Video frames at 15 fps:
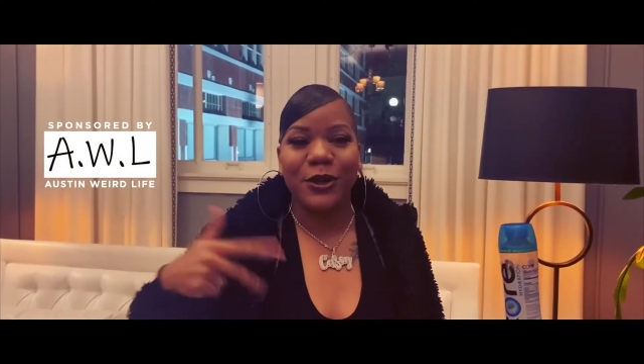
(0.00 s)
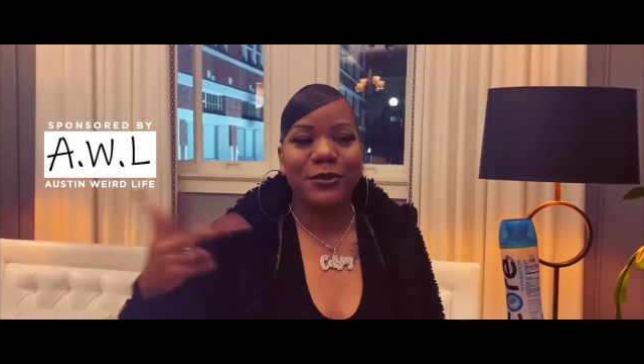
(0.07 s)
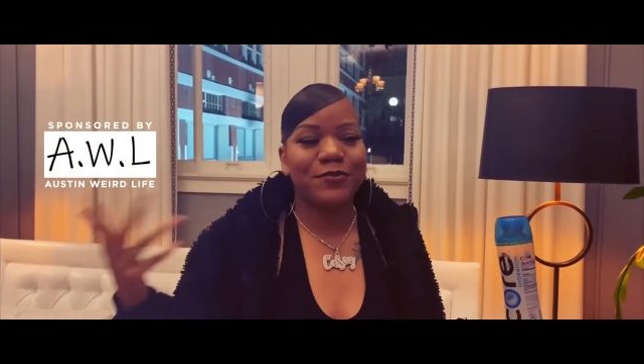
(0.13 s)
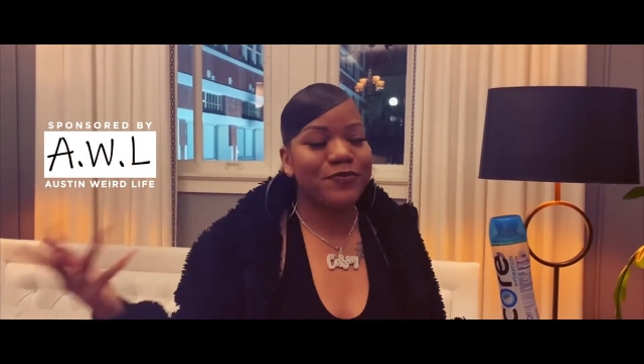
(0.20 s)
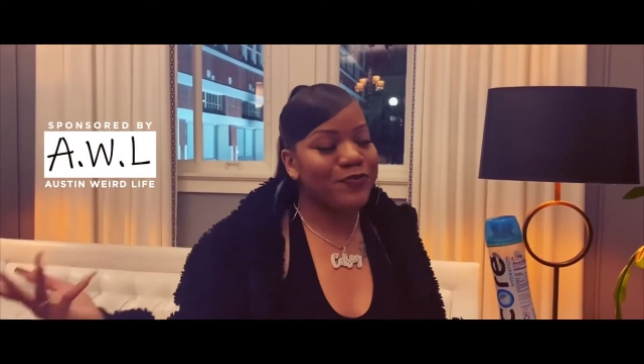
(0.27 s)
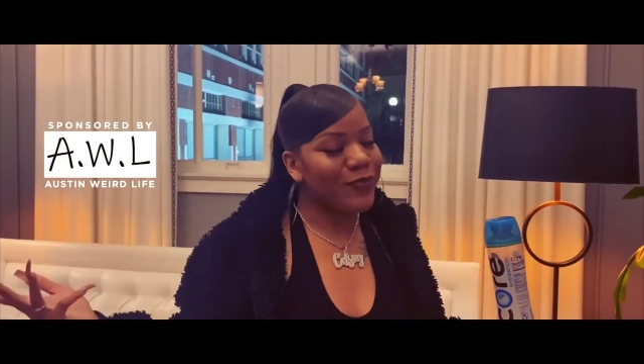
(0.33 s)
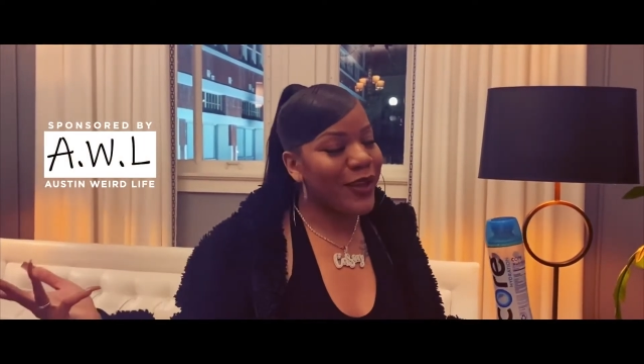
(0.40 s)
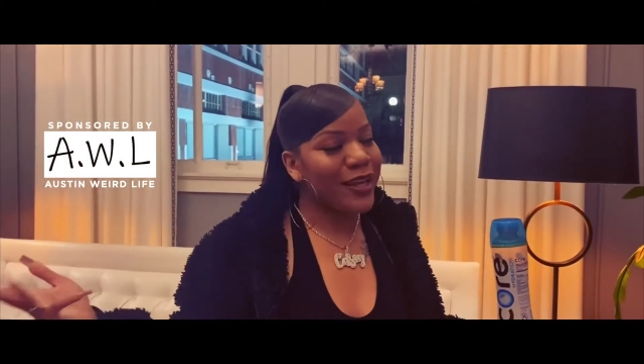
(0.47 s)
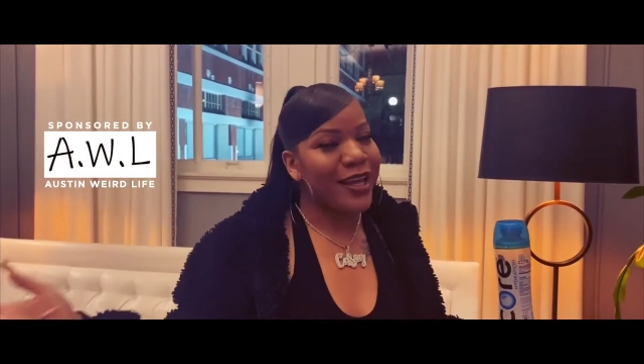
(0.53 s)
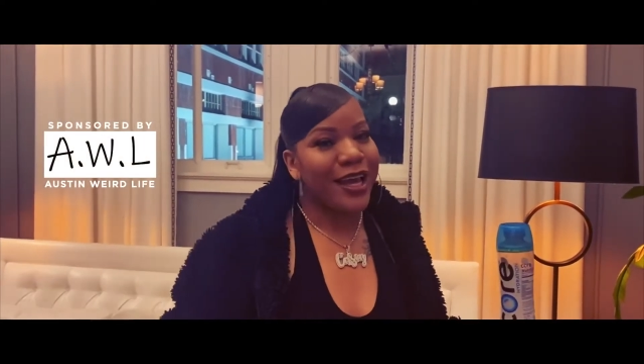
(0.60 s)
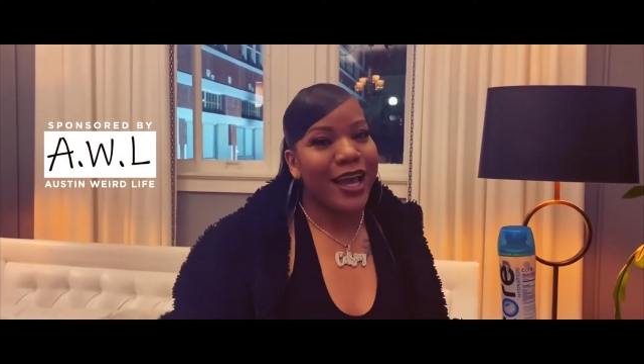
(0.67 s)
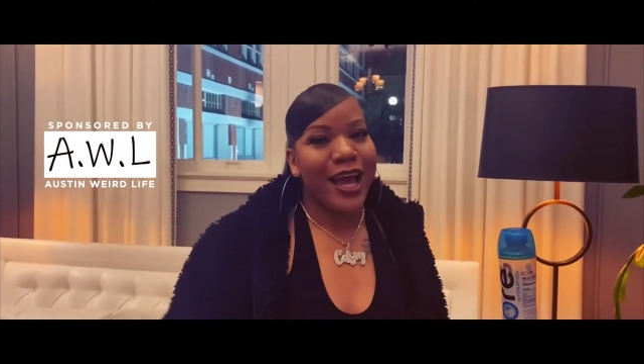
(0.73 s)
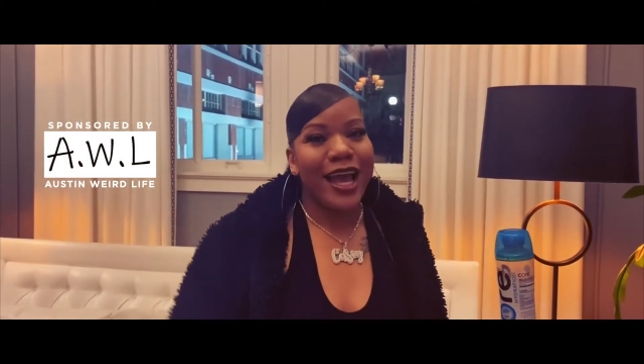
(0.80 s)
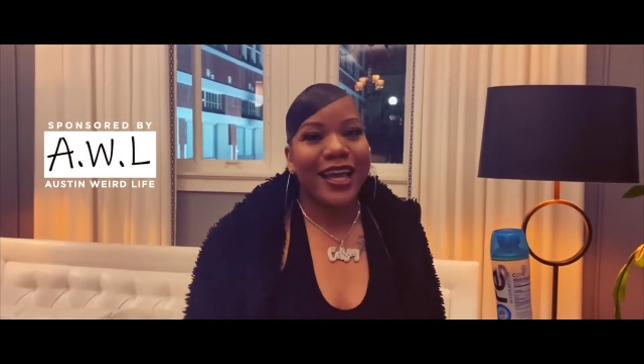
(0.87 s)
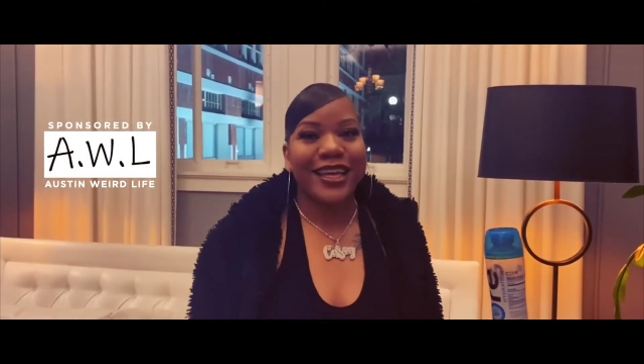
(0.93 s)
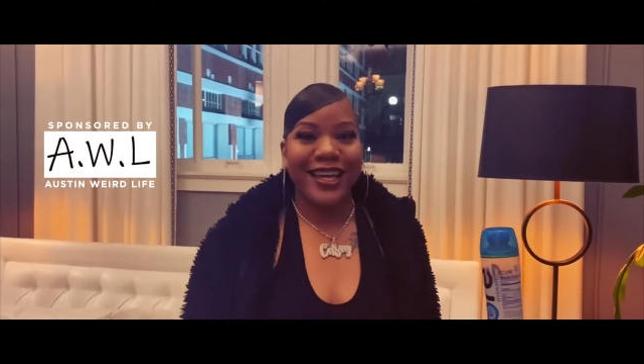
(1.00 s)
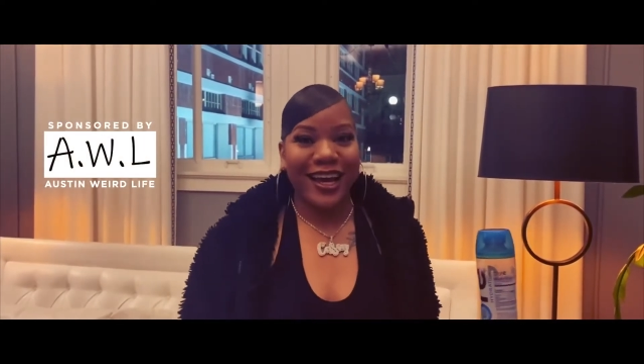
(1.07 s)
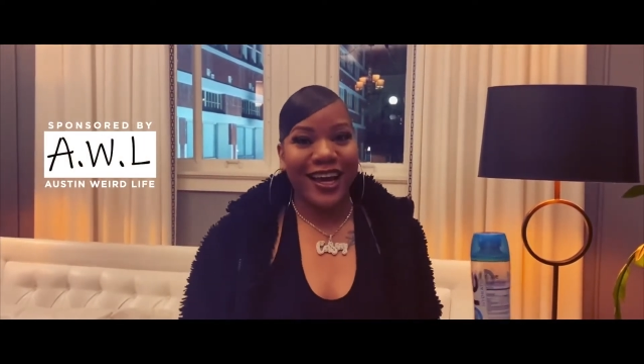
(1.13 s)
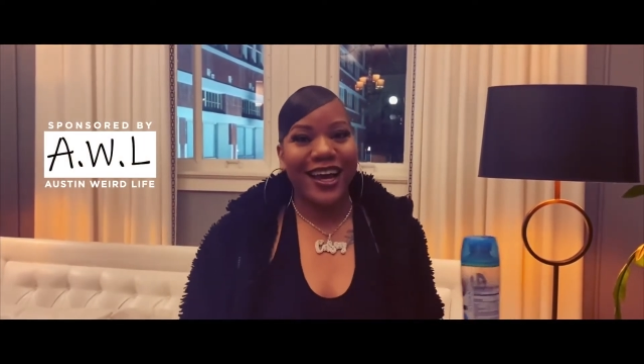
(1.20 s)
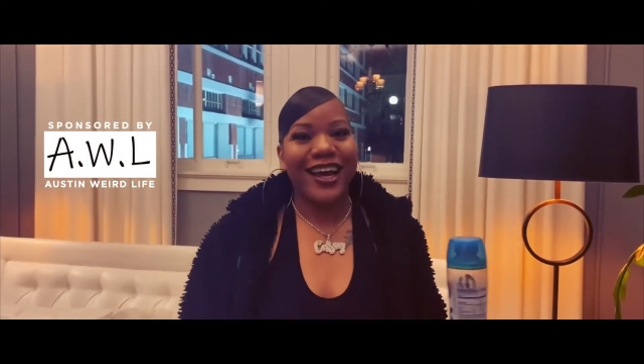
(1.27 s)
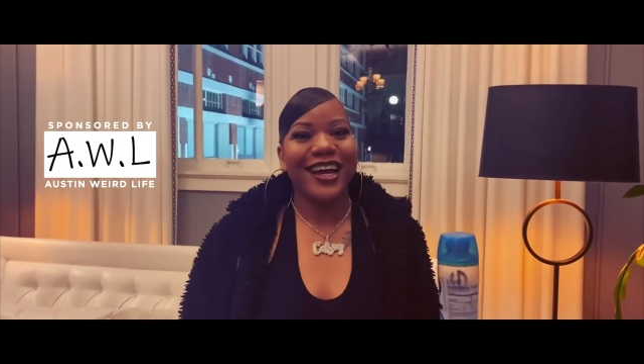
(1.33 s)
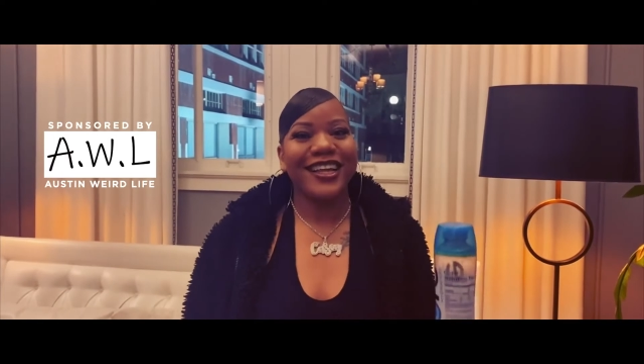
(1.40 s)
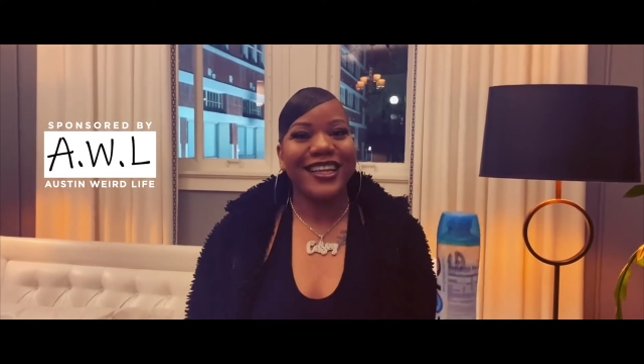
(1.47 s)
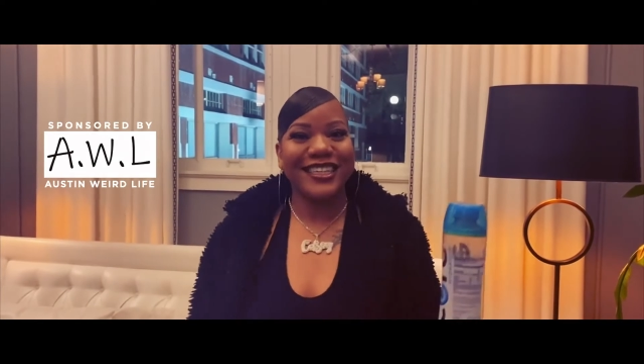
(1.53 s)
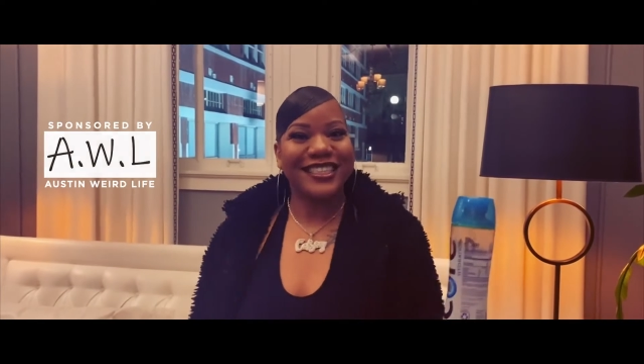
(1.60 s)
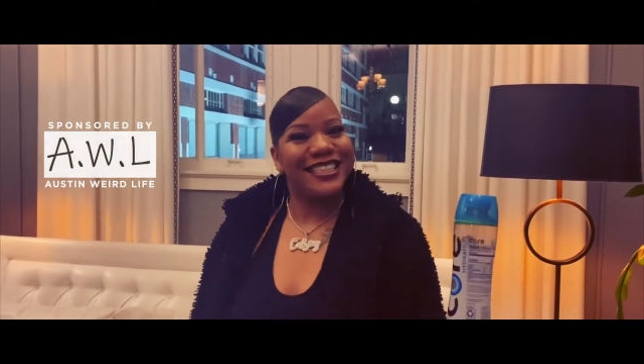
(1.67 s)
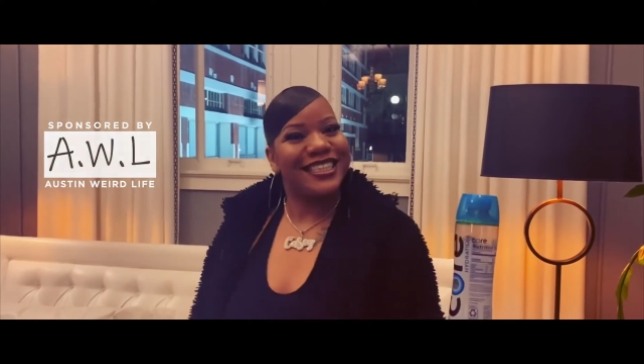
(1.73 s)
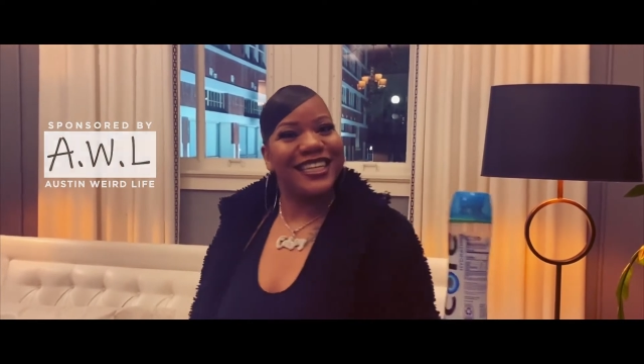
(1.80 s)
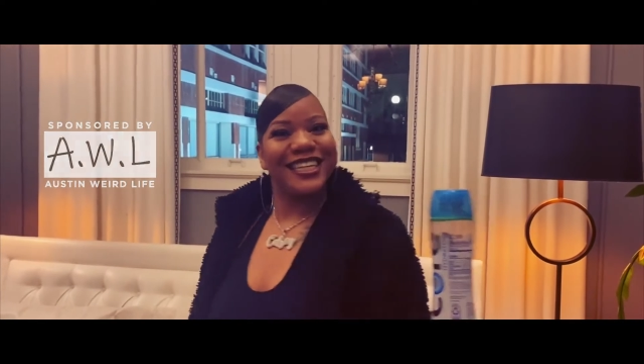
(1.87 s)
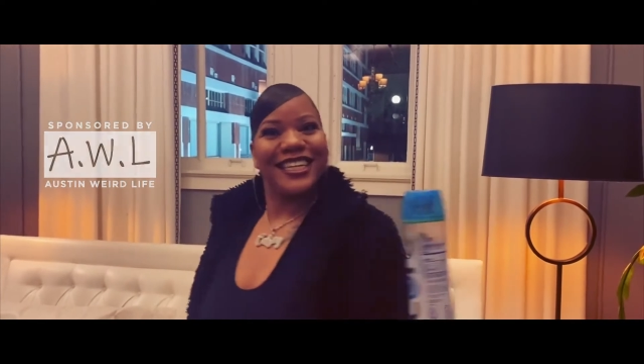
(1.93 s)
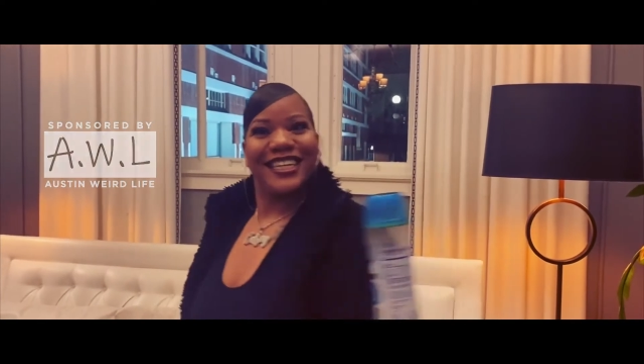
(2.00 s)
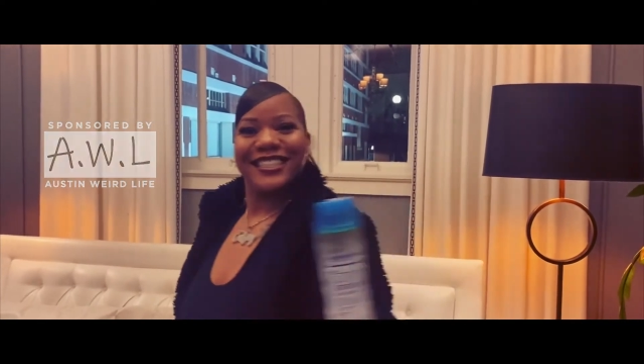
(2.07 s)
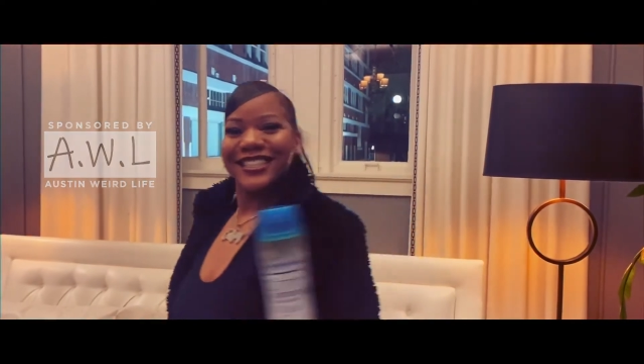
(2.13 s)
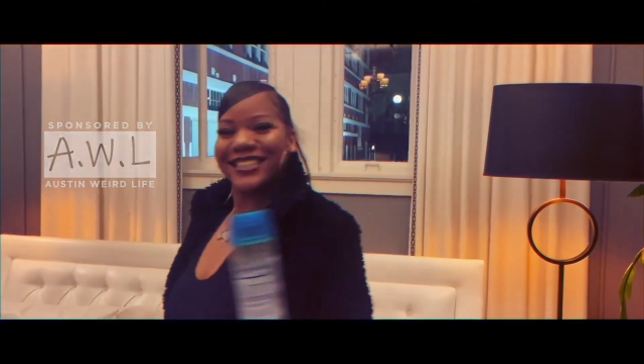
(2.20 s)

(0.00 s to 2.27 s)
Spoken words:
So yeah, let's get it.